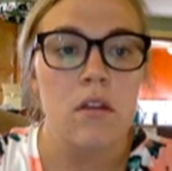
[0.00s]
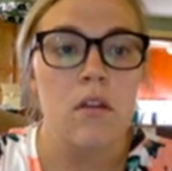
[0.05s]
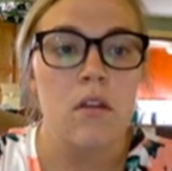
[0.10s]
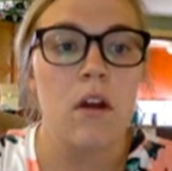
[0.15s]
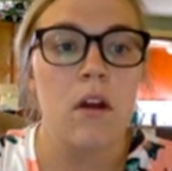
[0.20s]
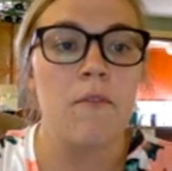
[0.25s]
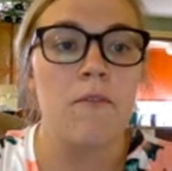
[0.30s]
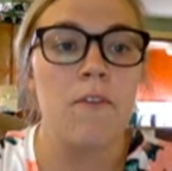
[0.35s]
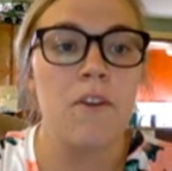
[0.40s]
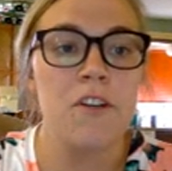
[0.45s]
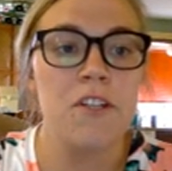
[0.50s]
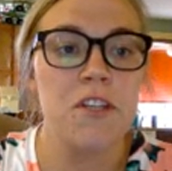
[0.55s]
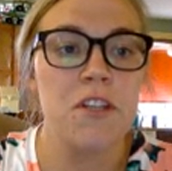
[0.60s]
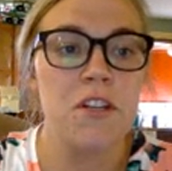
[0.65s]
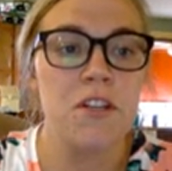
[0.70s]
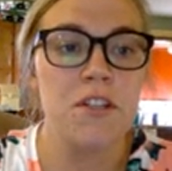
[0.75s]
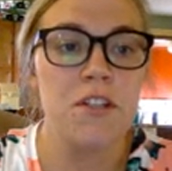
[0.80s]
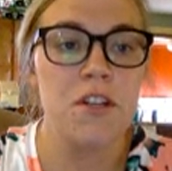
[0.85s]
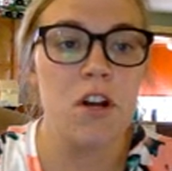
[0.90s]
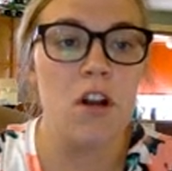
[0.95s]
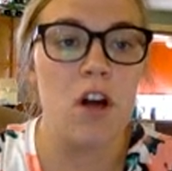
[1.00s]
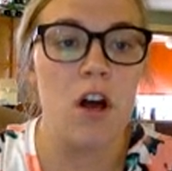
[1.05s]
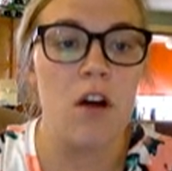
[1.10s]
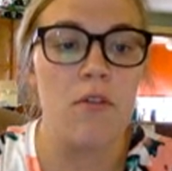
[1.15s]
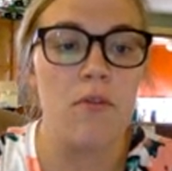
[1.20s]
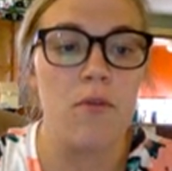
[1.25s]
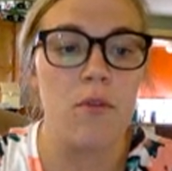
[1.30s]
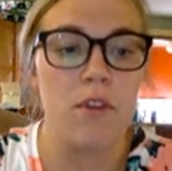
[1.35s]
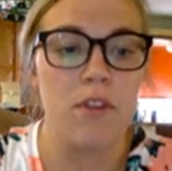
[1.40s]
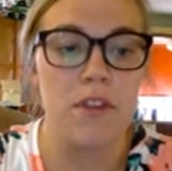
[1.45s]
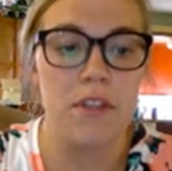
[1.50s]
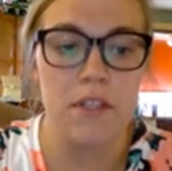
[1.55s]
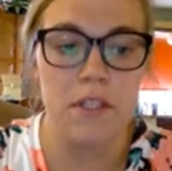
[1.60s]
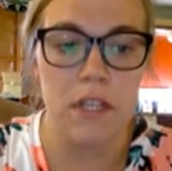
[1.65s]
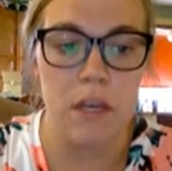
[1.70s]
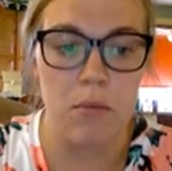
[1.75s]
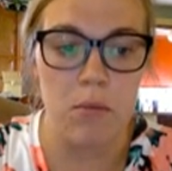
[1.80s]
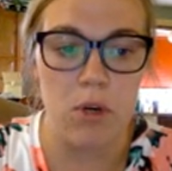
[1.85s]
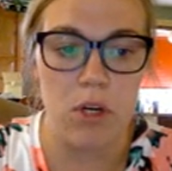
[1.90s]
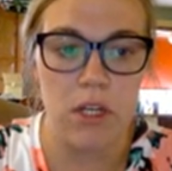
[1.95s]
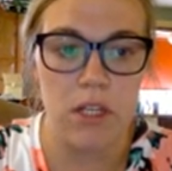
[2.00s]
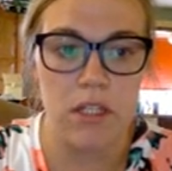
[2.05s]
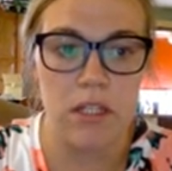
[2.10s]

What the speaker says: I'm first going to start off with the summaries